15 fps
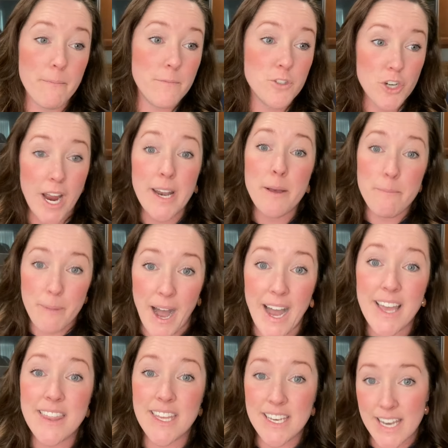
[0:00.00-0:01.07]
try to
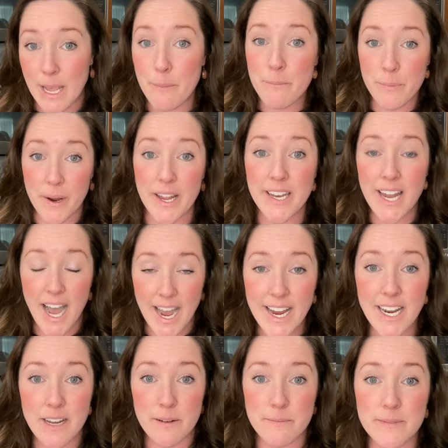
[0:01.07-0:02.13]
buy the name brand
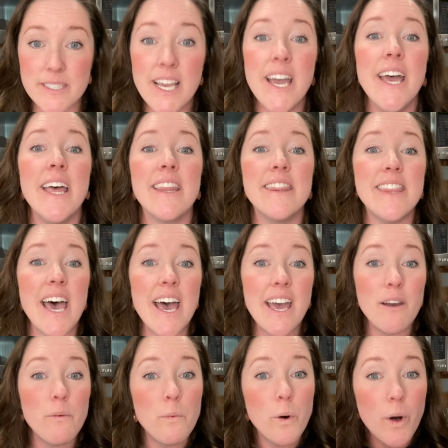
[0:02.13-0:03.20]
items
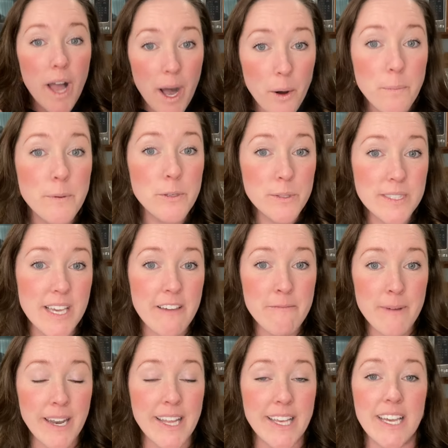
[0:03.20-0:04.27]
that will help you save
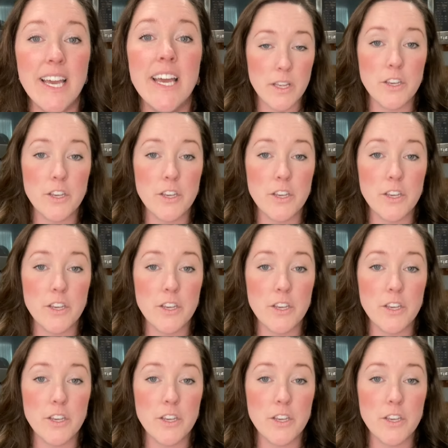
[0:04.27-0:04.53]
money.